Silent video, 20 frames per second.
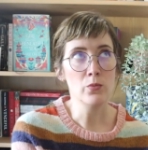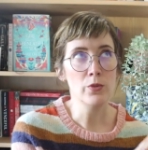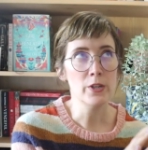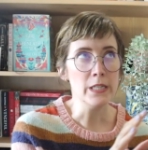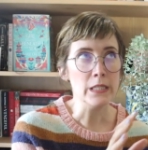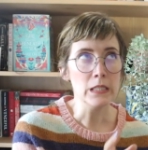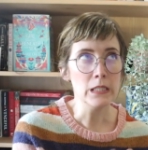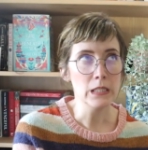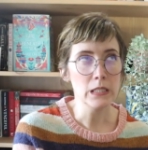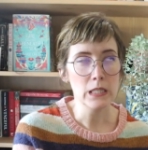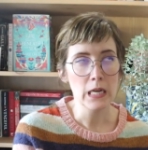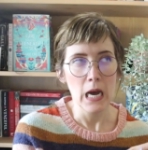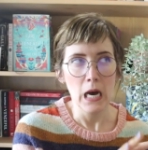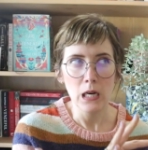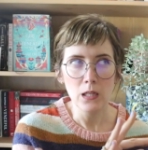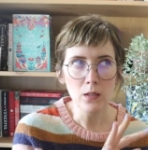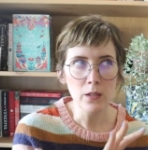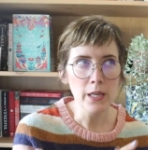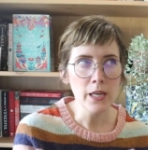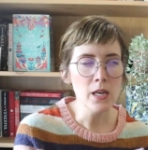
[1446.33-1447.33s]

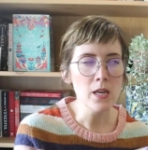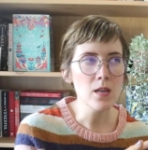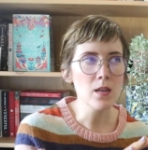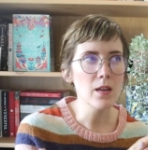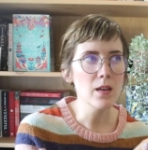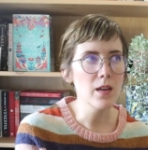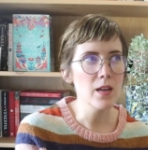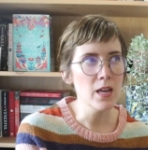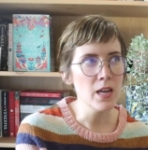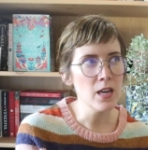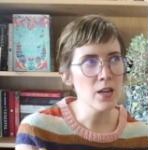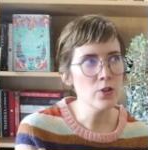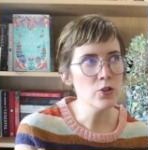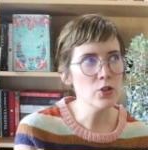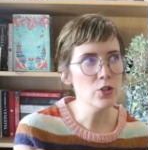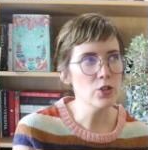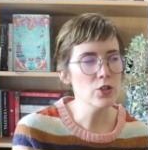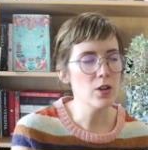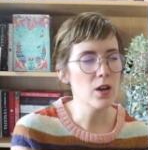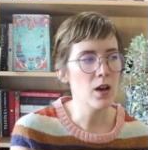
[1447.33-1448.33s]

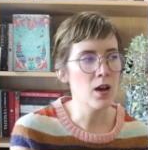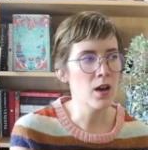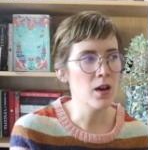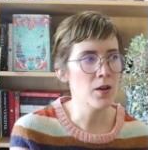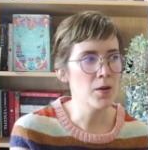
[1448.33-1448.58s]
retelling-ish.